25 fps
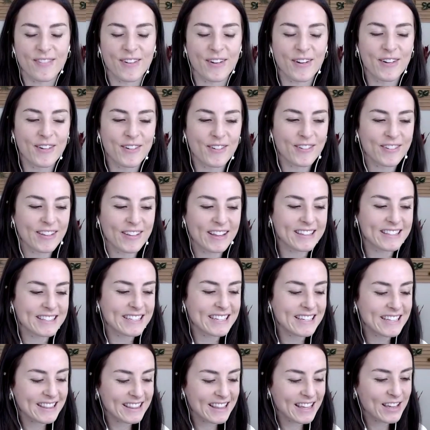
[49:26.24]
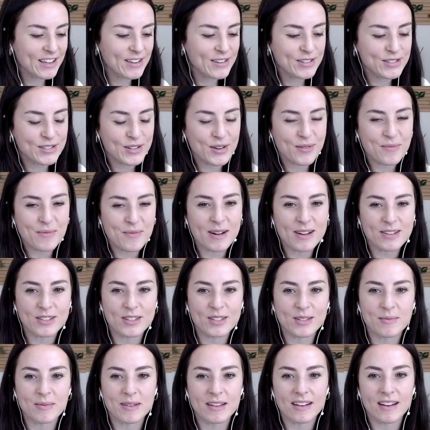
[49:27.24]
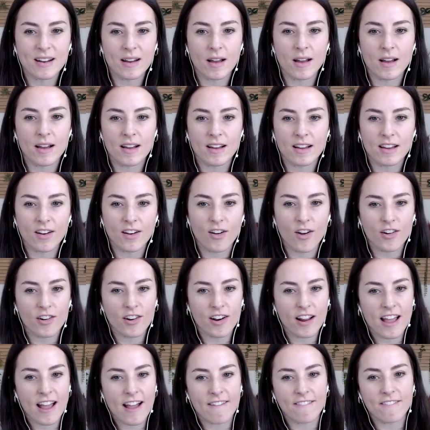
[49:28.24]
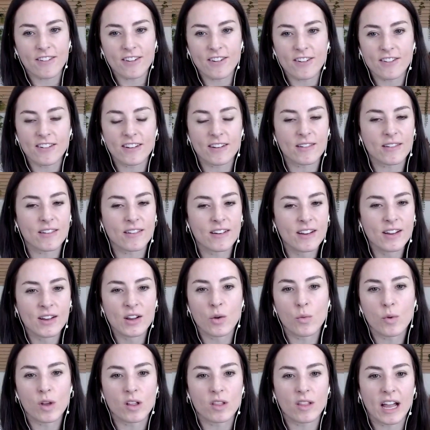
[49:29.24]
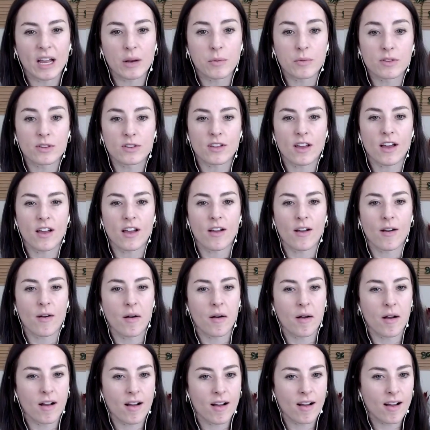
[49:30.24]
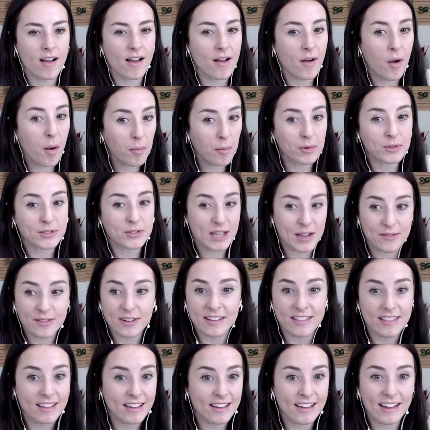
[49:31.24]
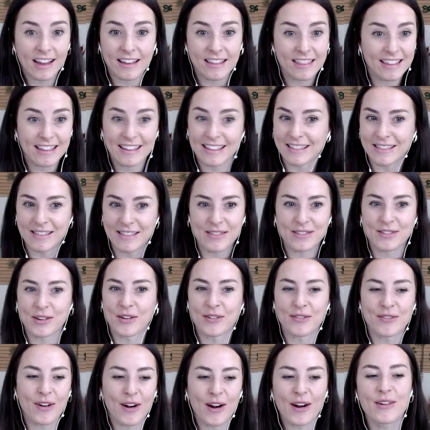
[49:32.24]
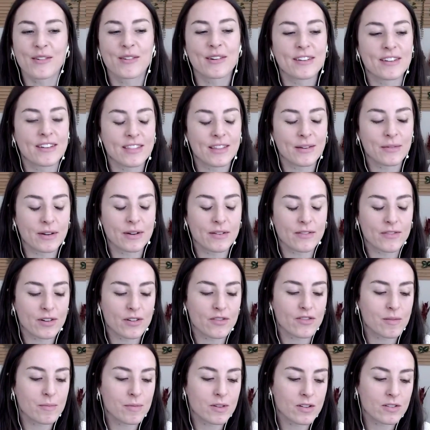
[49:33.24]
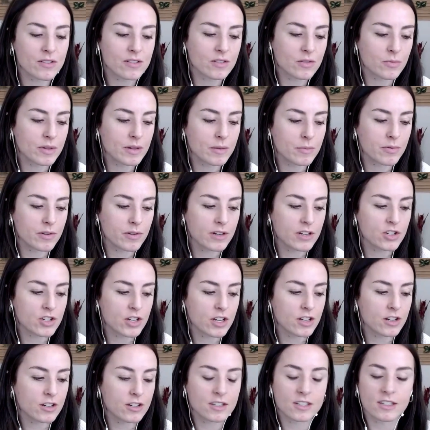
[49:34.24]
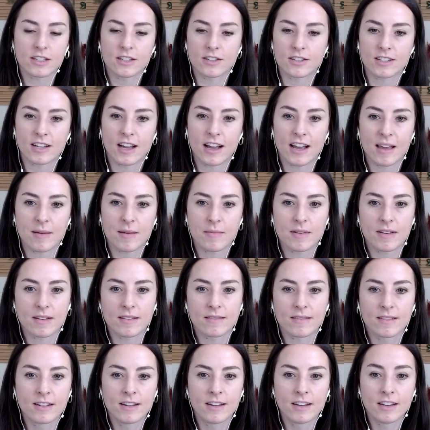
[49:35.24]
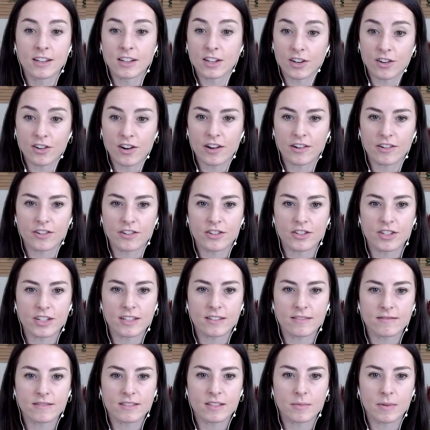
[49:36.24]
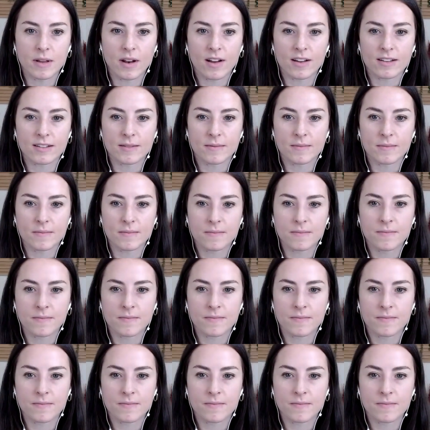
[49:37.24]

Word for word: No, that's it. Thank you so much. It's been uh, an honor to have you, and we align with uh, almost everything I think so far we, that we've heard from you, and we appreciate your your time and your energy. It's been awesome.